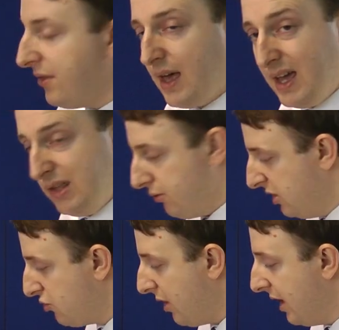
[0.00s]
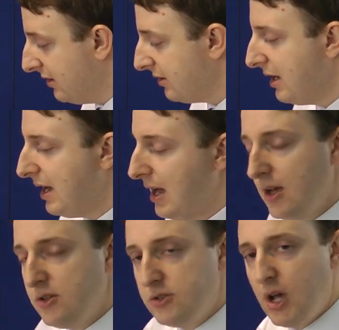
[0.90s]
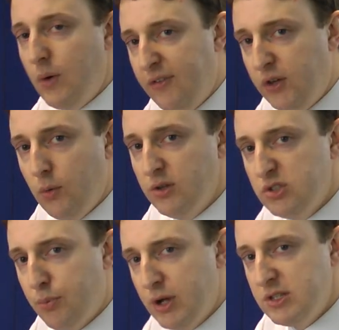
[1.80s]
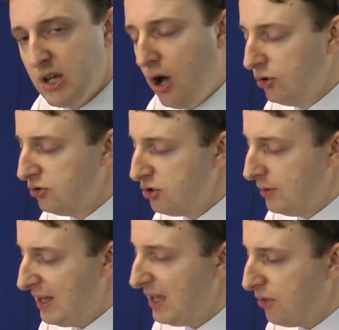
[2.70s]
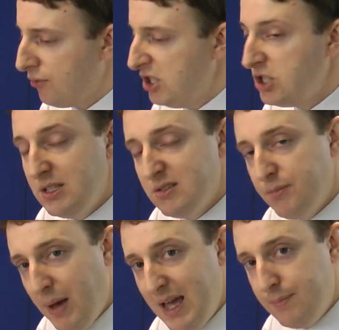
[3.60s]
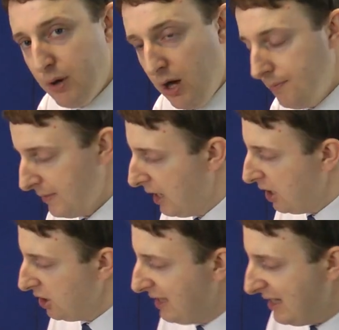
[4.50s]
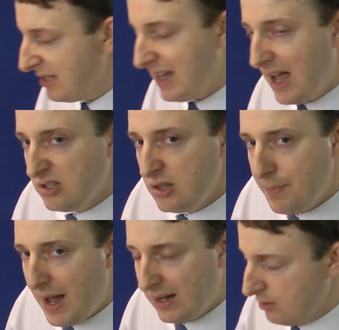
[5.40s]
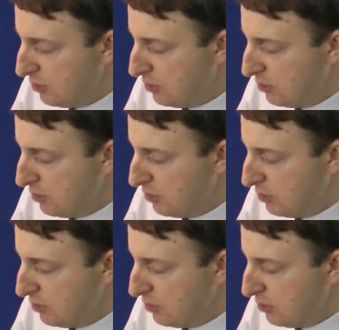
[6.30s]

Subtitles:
A3 trays. So if you want to print onto an A3 sheet of paper, you need to get to the back of the